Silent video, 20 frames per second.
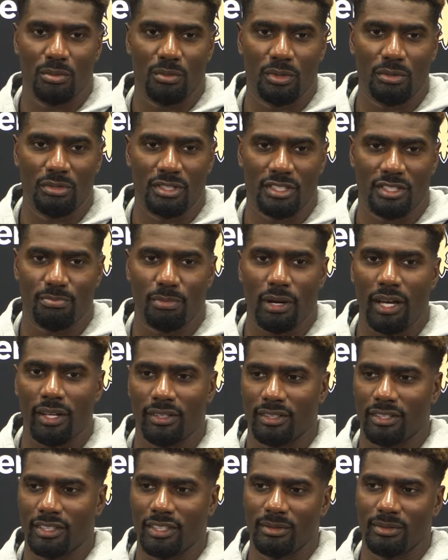we've been
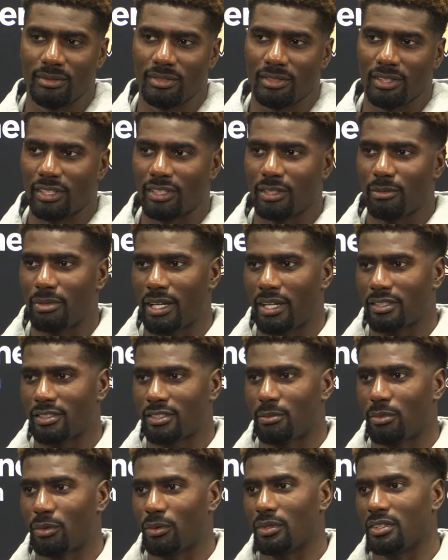spotting teams like the past
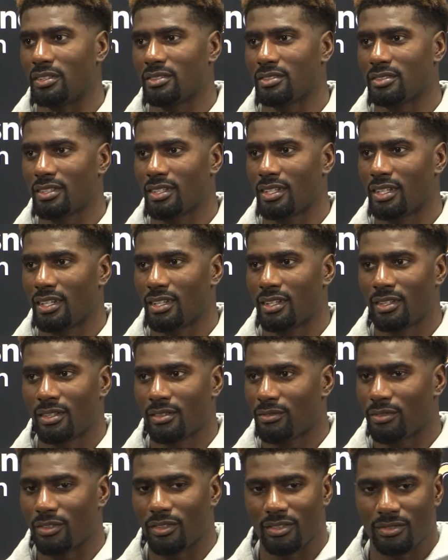couple weeks
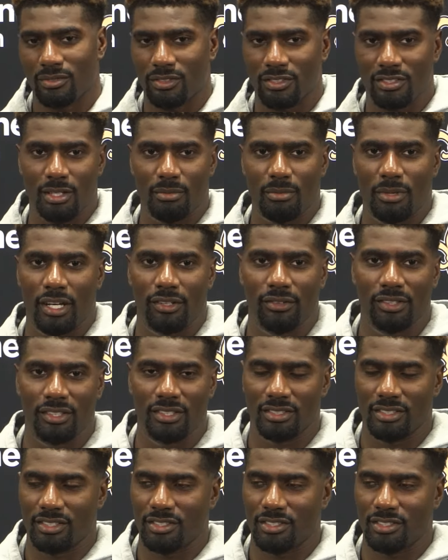for some odd reason.